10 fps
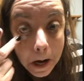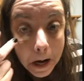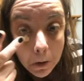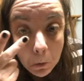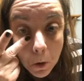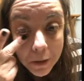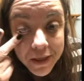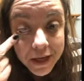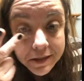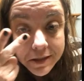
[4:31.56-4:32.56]
And what
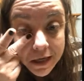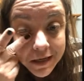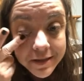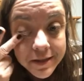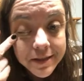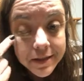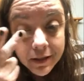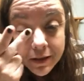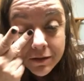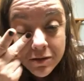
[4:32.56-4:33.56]
that does is it
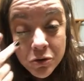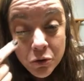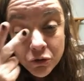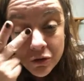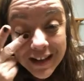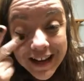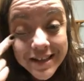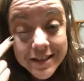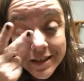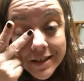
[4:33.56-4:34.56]

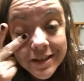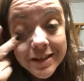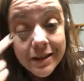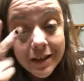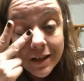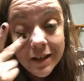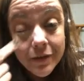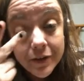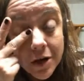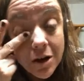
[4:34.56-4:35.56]
neutralizes
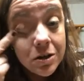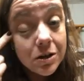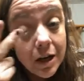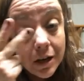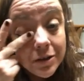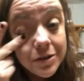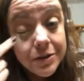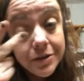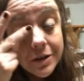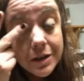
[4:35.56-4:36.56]
the darker
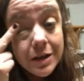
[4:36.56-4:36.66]
colors